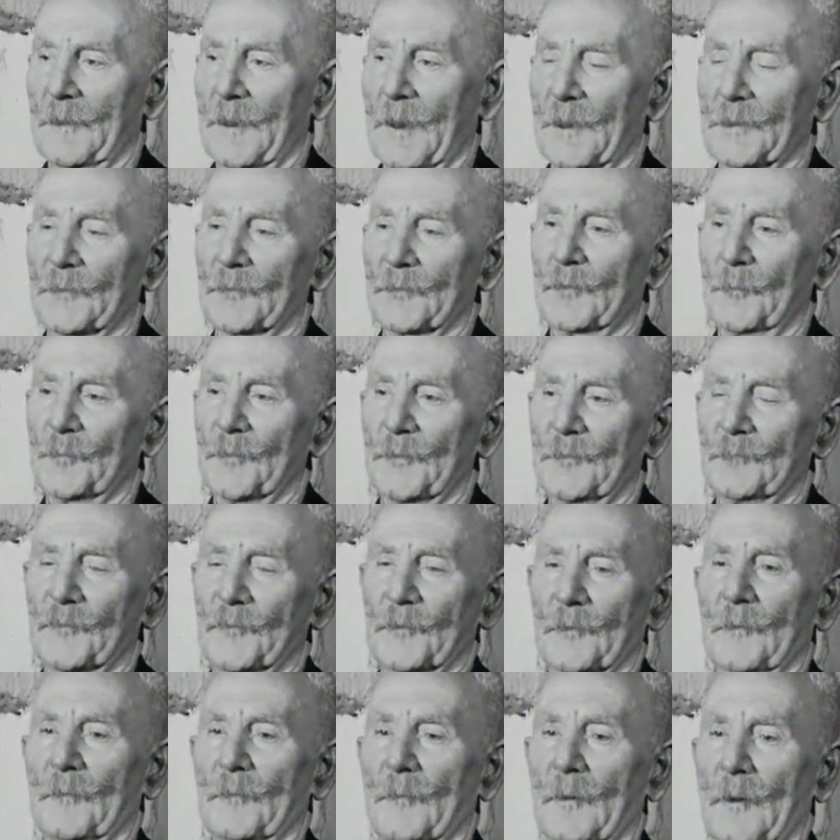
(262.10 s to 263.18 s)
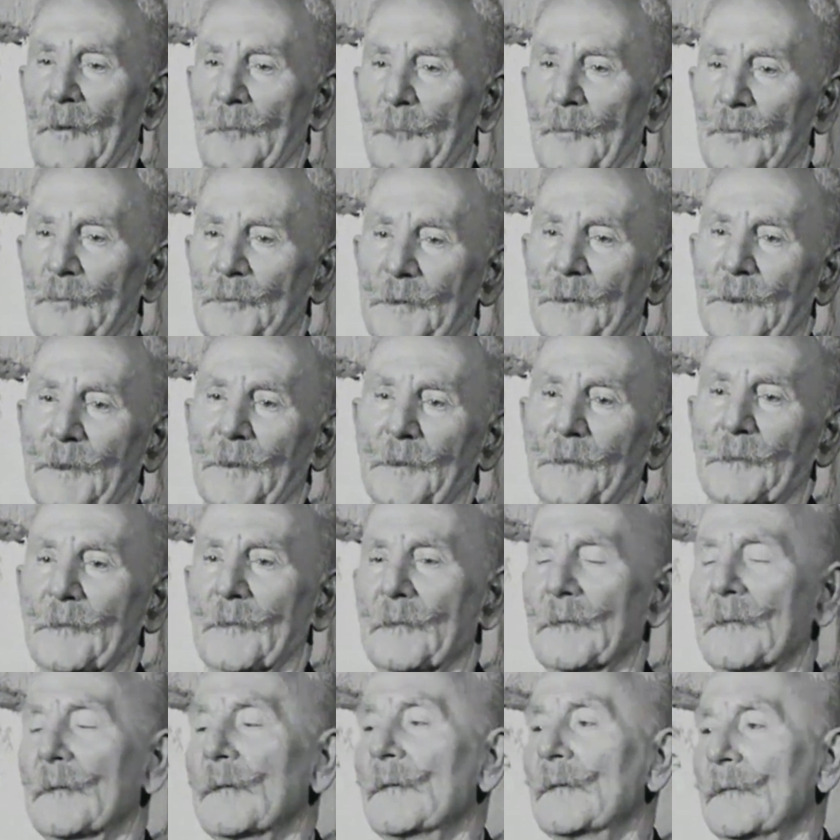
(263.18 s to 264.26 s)
Hang it up then for about a day and
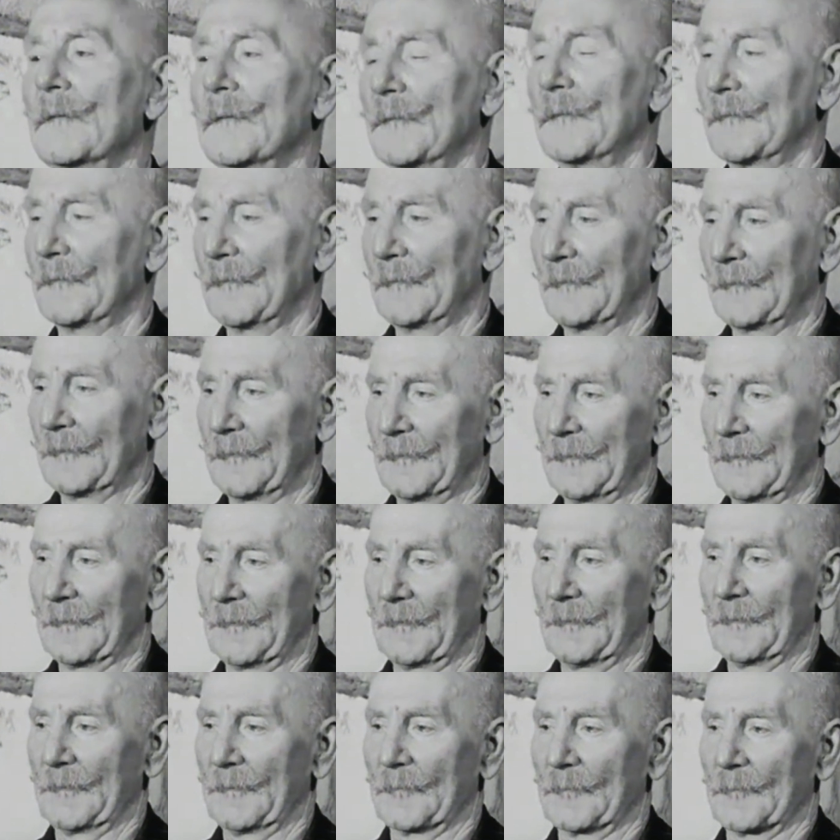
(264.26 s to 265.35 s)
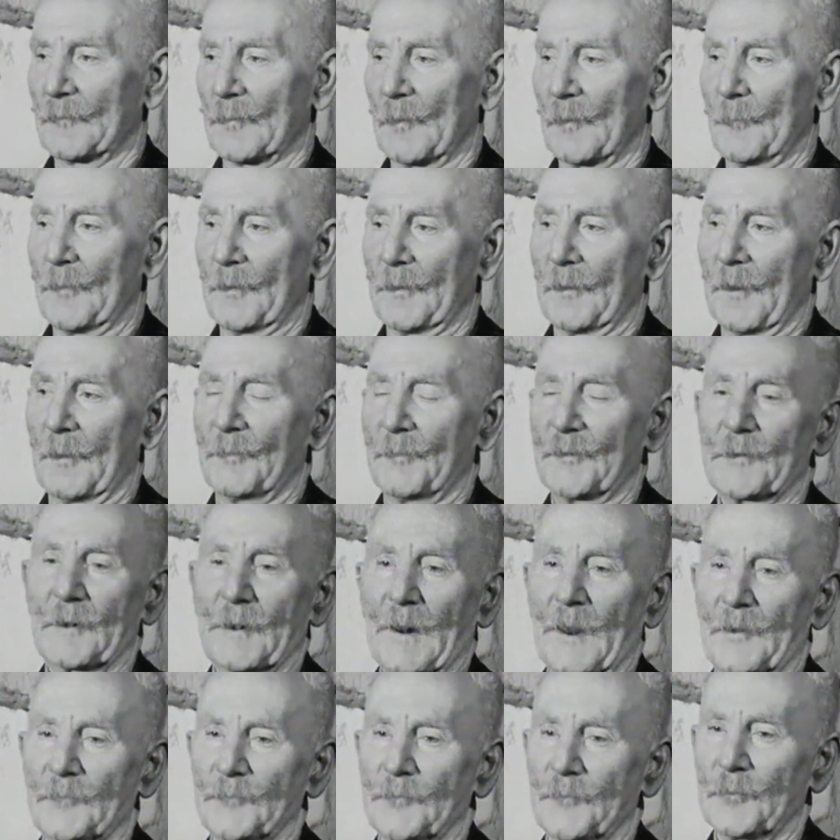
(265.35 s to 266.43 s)
rub a bit of
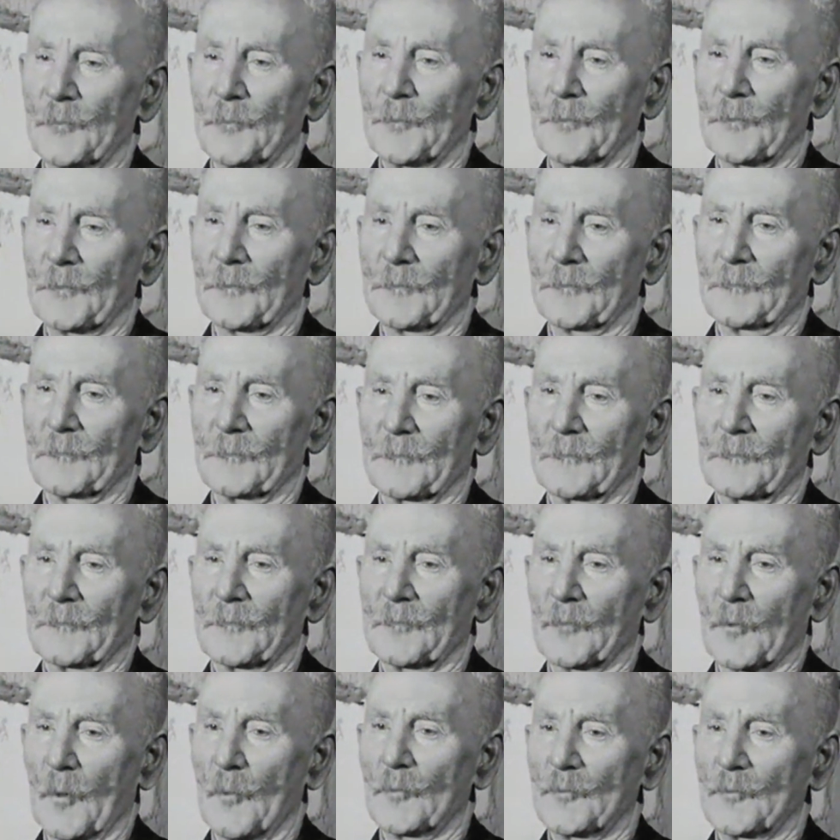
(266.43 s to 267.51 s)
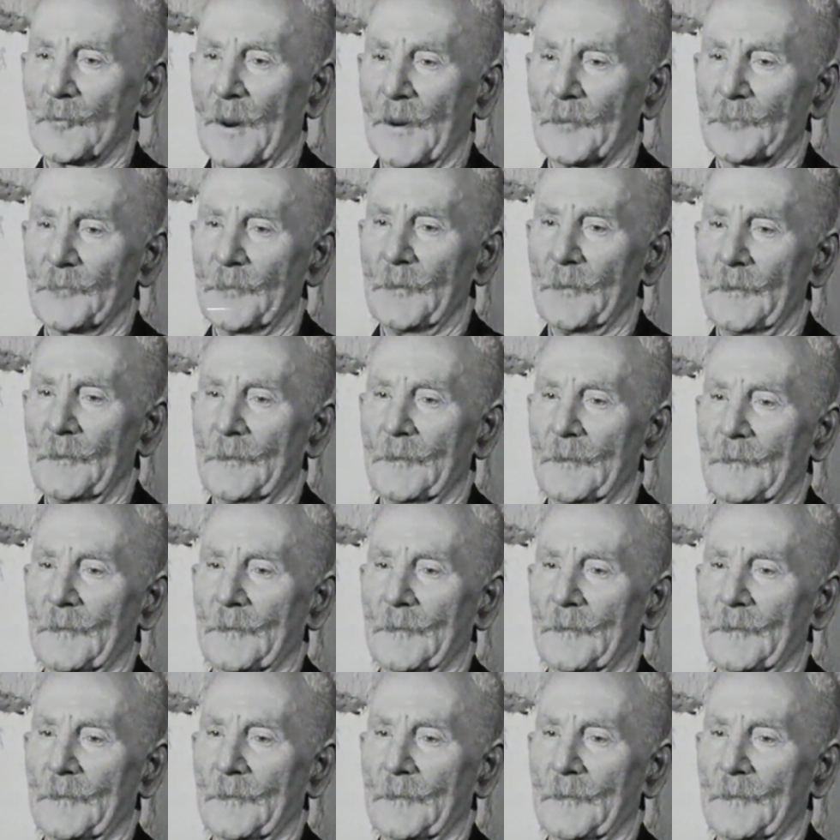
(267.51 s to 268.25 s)
rosin to it, ground rosin,